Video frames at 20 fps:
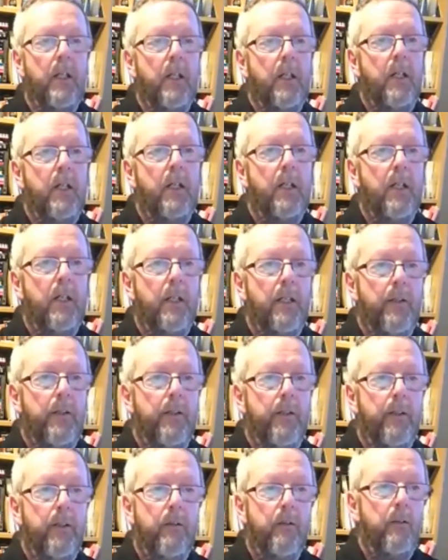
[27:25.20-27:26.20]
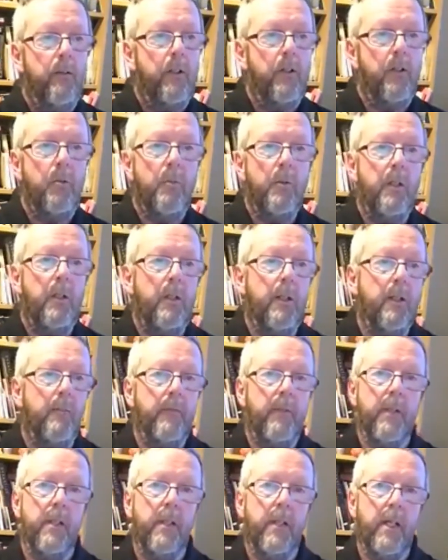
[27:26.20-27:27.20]
and aroma, come
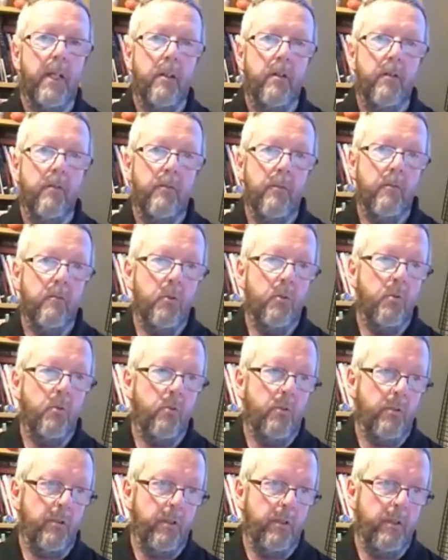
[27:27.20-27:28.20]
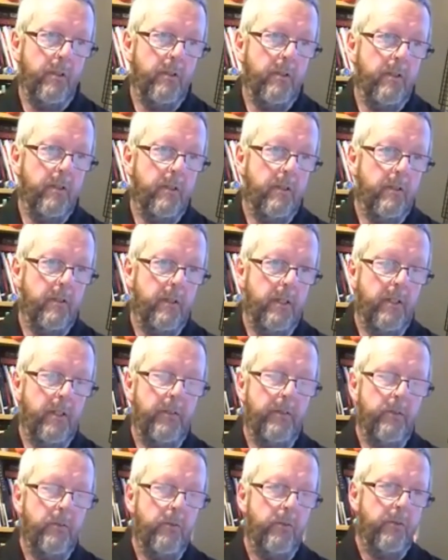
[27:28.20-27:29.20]
to that, of the malt and these
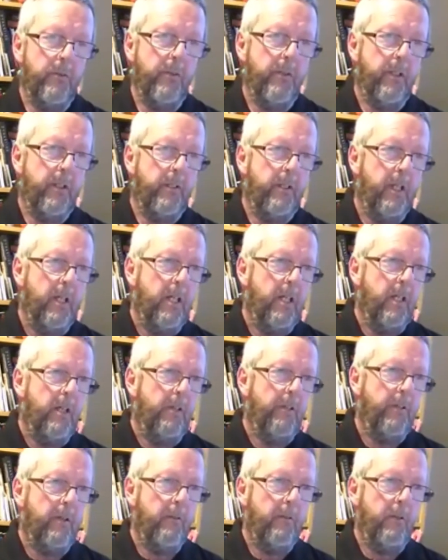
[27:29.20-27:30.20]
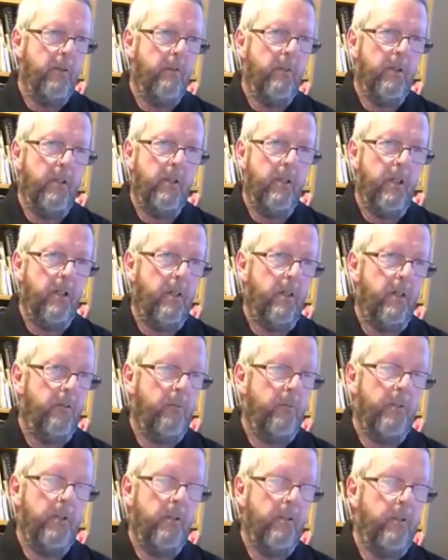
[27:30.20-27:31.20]
sorts of things. Some of them are the large
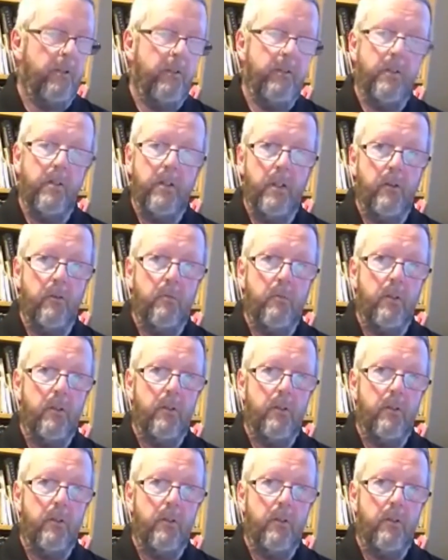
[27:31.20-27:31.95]
proteins you don't want.